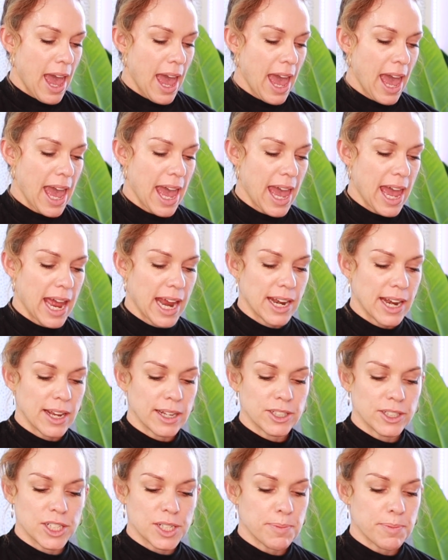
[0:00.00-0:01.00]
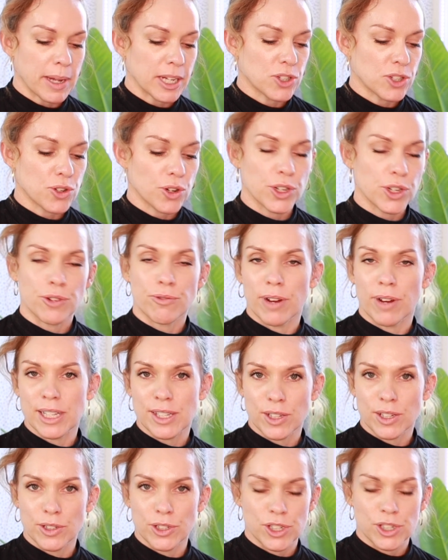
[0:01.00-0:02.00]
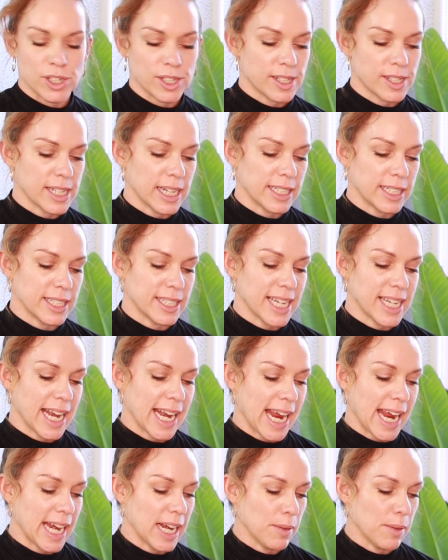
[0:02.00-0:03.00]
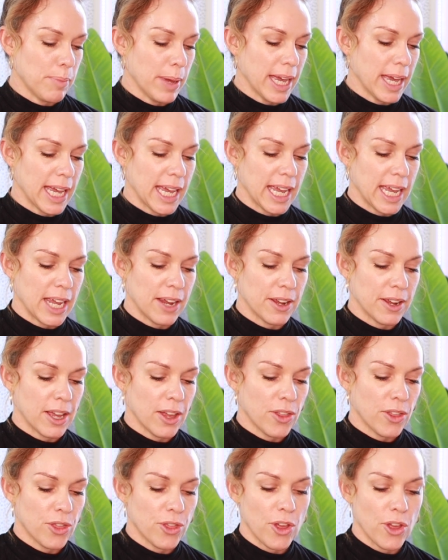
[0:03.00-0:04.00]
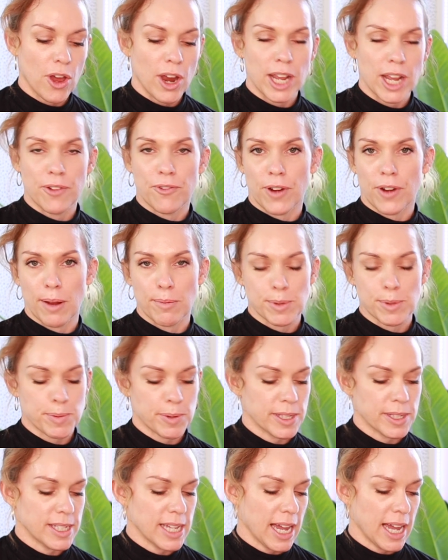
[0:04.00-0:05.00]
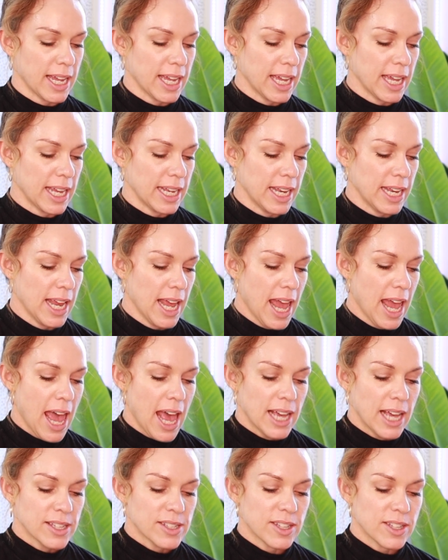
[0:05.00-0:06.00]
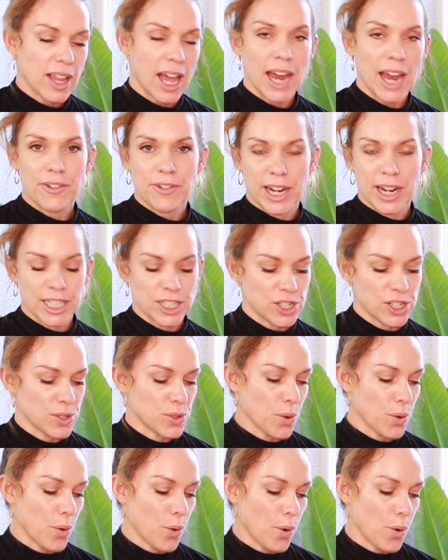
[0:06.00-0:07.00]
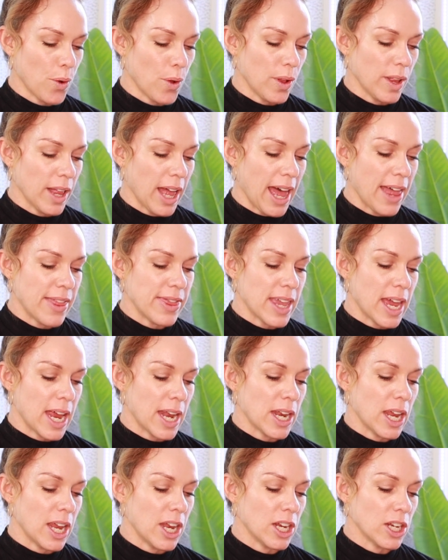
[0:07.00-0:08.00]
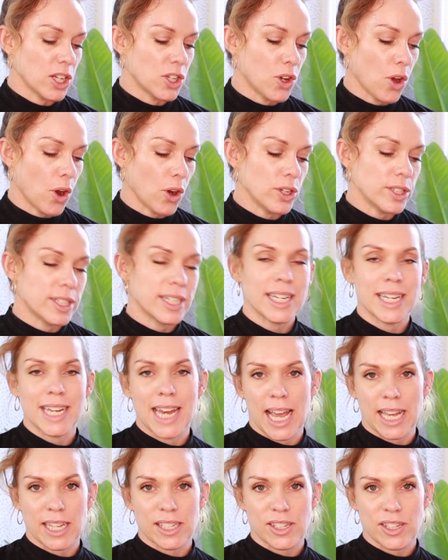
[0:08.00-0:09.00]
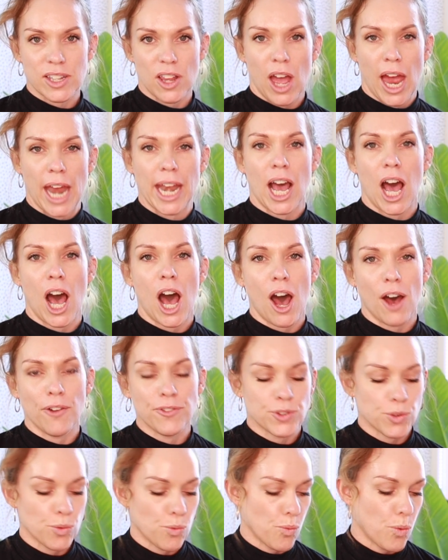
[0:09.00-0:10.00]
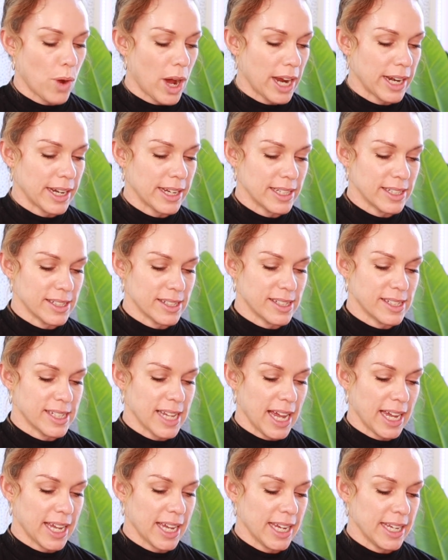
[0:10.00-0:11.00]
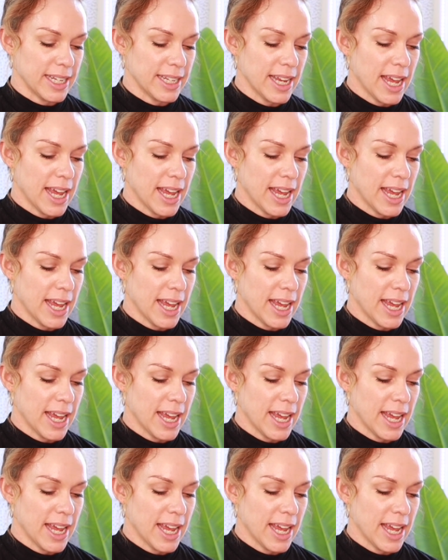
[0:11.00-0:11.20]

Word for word: And just make sure your resolution's set to 1080p, 30 frames per second, slide range is all, and then go to next slide after 1 second.